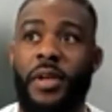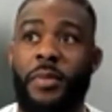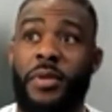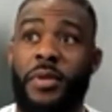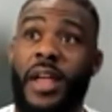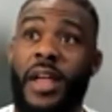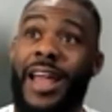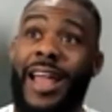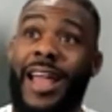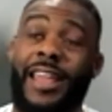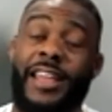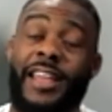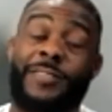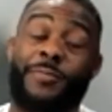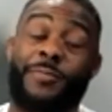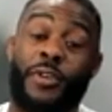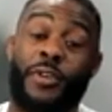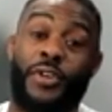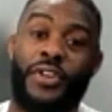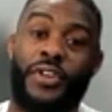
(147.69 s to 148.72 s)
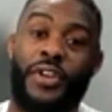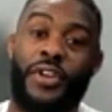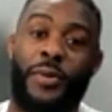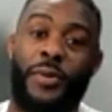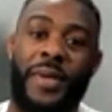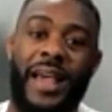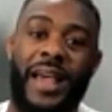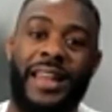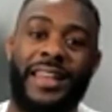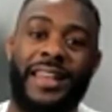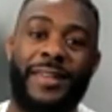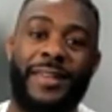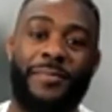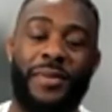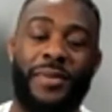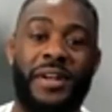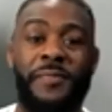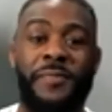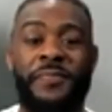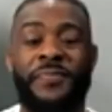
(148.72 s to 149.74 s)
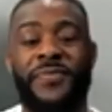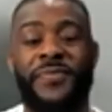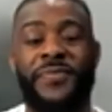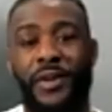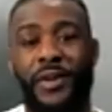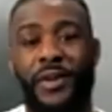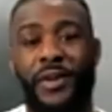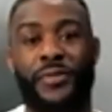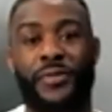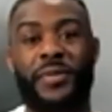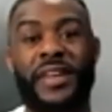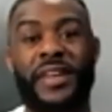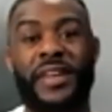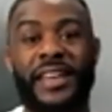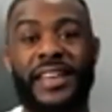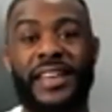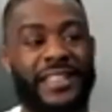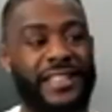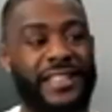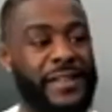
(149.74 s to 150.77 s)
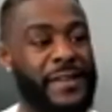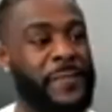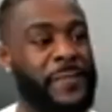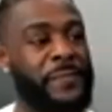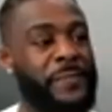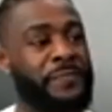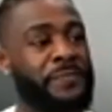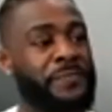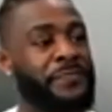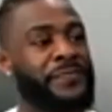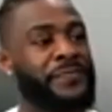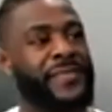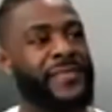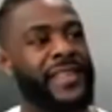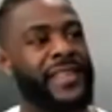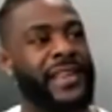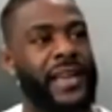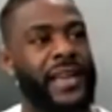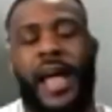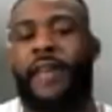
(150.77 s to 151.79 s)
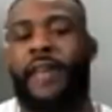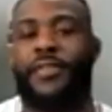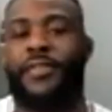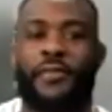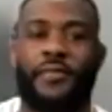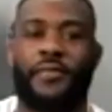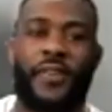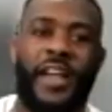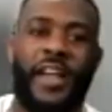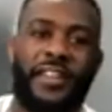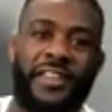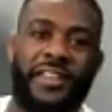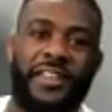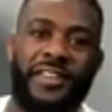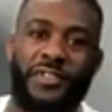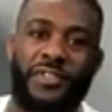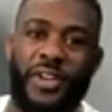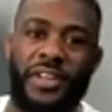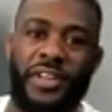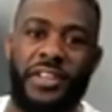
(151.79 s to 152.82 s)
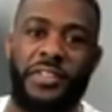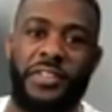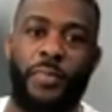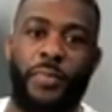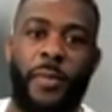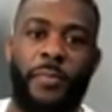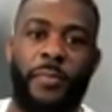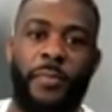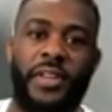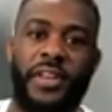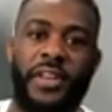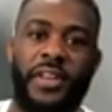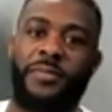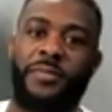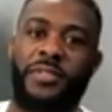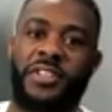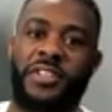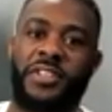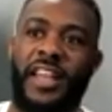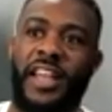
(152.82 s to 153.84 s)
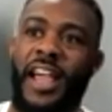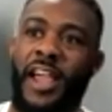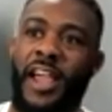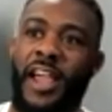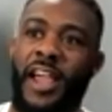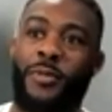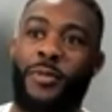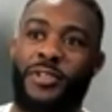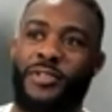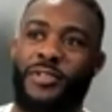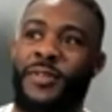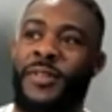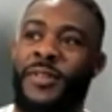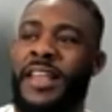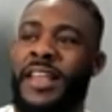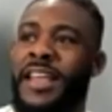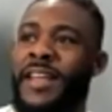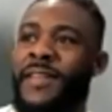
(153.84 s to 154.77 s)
I mean, I, I can't speak on O'Malley, but I know for me, it's after a fight, the adrenaline is pumping, and I'm just like, I almost,